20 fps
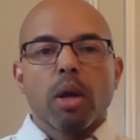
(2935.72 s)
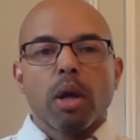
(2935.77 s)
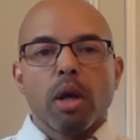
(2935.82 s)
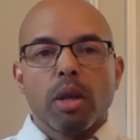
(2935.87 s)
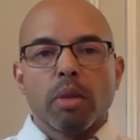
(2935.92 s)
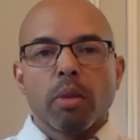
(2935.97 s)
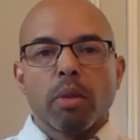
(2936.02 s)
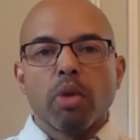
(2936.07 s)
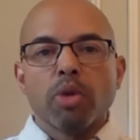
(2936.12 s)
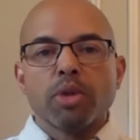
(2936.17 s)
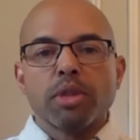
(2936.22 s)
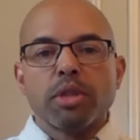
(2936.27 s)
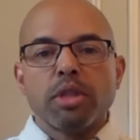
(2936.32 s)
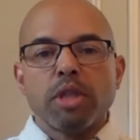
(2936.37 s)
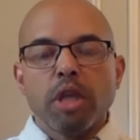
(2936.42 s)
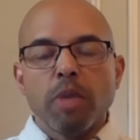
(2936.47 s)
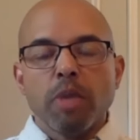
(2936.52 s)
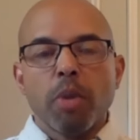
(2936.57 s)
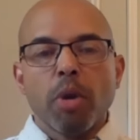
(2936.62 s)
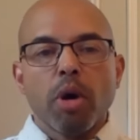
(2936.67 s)
in the most
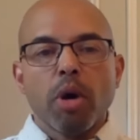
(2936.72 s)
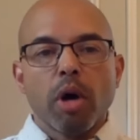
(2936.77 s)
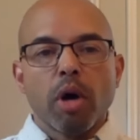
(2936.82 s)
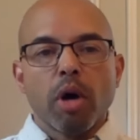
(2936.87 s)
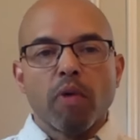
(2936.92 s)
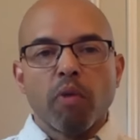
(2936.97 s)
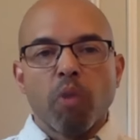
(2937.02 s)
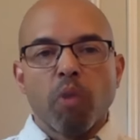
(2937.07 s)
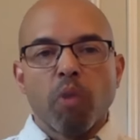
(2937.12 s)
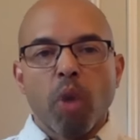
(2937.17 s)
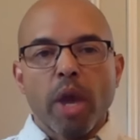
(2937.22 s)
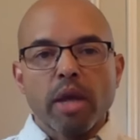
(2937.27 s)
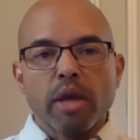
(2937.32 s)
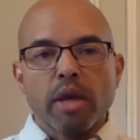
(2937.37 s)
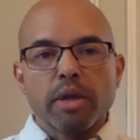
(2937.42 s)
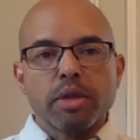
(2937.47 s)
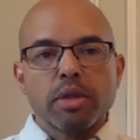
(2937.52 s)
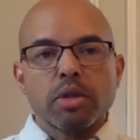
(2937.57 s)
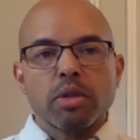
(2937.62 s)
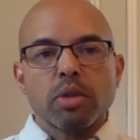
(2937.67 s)
deep of
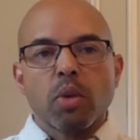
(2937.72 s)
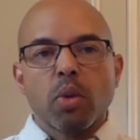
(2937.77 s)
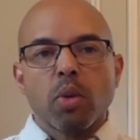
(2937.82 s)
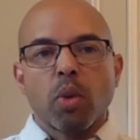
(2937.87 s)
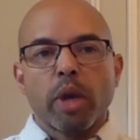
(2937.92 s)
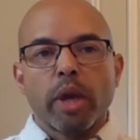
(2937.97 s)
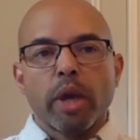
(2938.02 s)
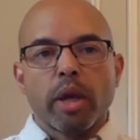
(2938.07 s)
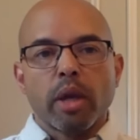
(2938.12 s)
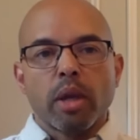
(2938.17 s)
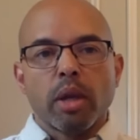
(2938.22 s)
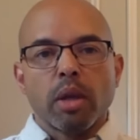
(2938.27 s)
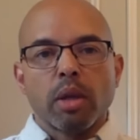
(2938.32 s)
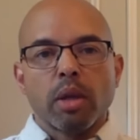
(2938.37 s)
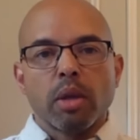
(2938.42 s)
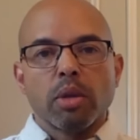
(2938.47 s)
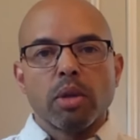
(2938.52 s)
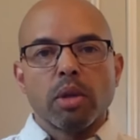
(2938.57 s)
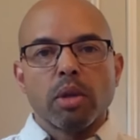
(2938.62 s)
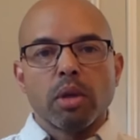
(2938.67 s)
ways, when
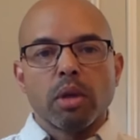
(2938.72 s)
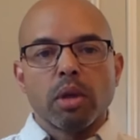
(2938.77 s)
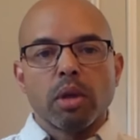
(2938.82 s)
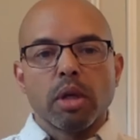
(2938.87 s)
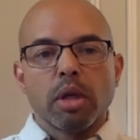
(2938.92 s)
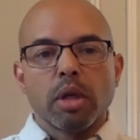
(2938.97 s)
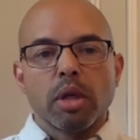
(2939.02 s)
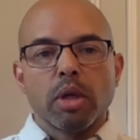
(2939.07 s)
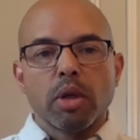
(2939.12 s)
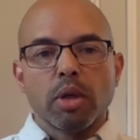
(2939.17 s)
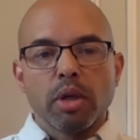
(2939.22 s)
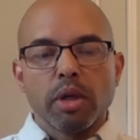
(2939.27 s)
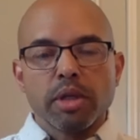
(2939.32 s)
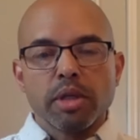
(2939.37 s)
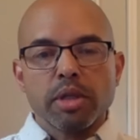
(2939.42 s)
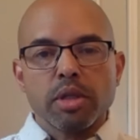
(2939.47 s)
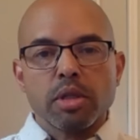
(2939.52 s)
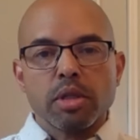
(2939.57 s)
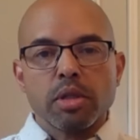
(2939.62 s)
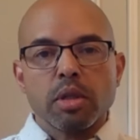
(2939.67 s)
the
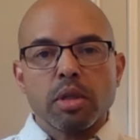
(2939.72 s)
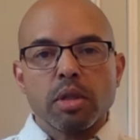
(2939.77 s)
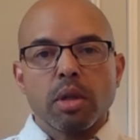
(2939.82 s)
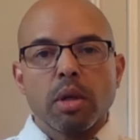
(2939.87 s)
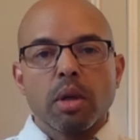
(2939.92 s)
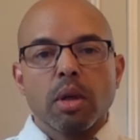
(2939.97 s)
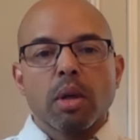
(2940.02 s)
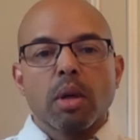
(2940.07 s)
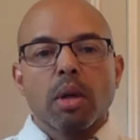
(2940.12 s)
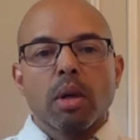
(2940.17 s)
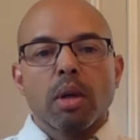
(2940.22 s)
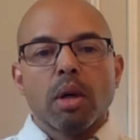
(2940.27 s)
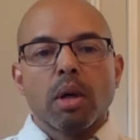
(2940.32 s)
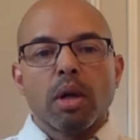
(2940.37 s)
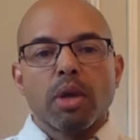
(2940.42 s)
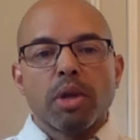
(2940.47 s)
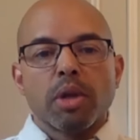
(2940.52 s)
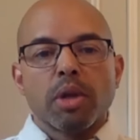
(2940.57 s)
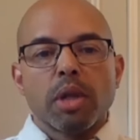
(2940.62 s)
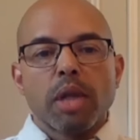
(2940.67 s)
illness,
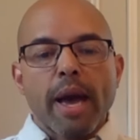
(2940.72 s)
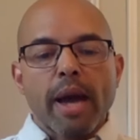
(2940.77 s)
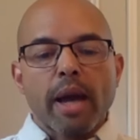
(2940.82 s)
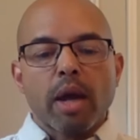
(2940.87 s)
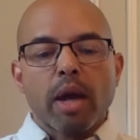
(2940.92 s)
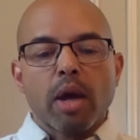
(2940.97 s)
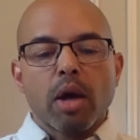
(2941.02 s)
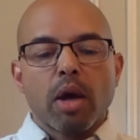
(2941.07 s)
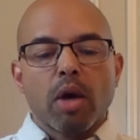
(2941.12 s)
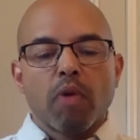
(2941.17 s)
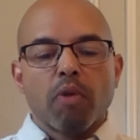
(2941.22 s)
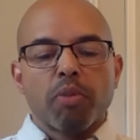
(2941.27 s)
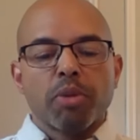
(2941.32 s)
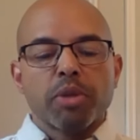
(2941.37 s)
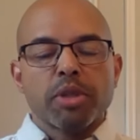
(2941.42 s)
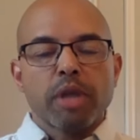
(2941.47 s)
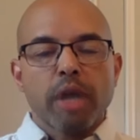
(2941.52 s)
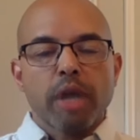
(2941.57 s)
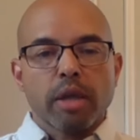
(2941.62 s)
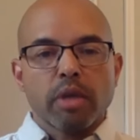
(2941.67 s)
the lack of
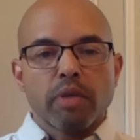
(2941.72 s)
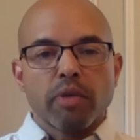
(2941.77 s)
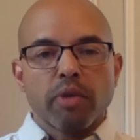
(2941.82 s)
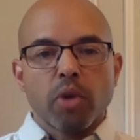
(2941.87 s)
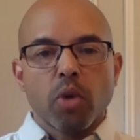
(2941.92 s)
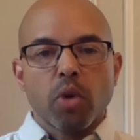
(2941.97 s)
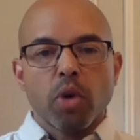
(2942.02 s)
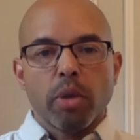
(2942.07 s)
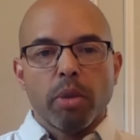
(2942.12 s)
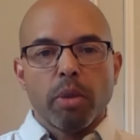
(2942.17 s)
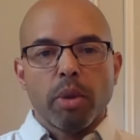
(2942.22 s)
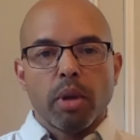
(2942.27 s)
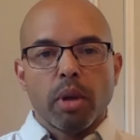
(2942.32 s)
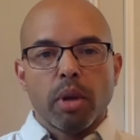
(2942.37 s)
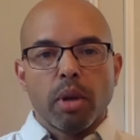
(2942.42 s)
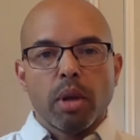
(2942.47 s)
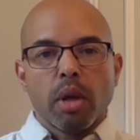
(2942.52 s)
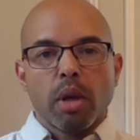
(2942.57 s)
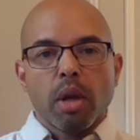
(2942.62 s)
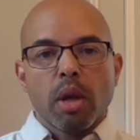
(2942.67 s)
protective
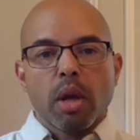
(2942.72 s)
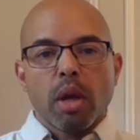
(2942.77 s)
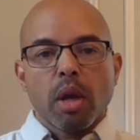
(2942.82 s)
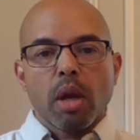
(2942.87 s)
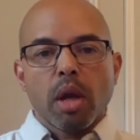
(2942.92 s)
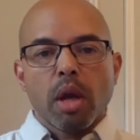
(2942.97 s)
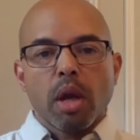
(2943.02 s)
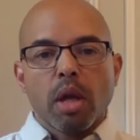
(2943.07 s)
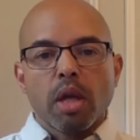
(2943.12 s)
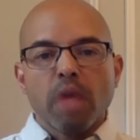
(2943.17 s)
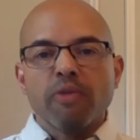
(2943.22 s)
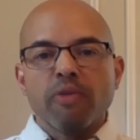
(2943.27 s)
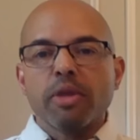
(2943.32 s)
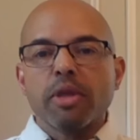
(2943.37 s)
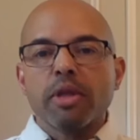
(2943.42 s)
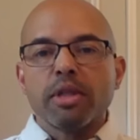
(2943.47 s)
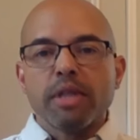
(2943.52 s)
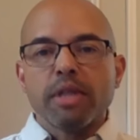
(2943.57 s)
equipment, and even the